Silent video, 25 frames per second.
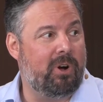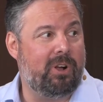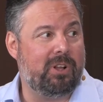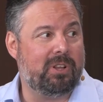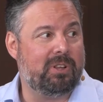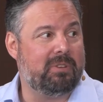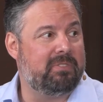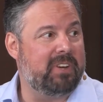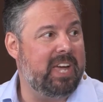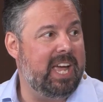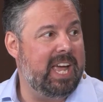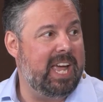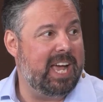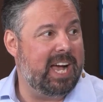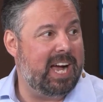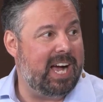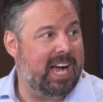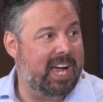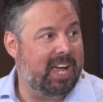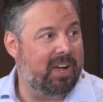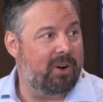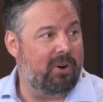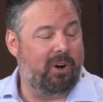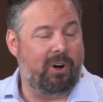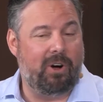all of
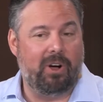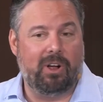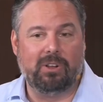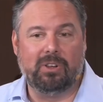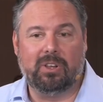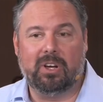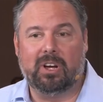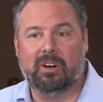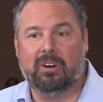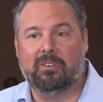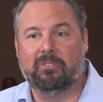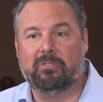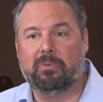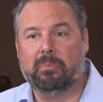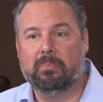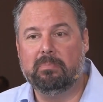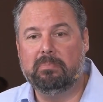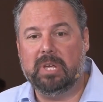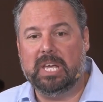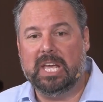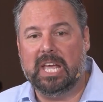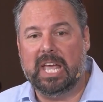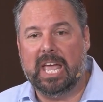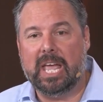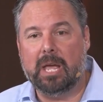AI, all of
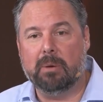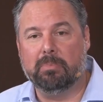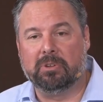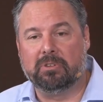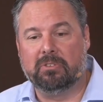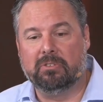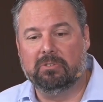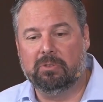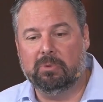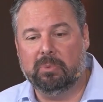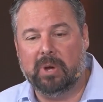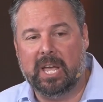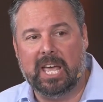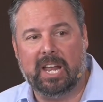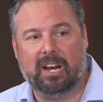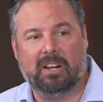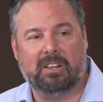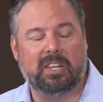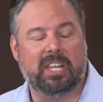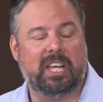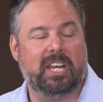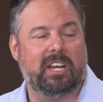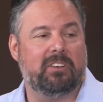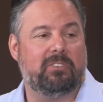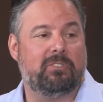being able to do
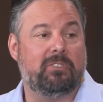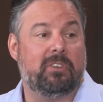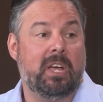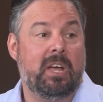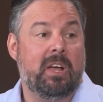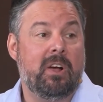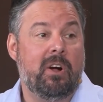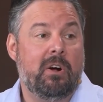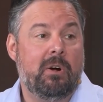analytics,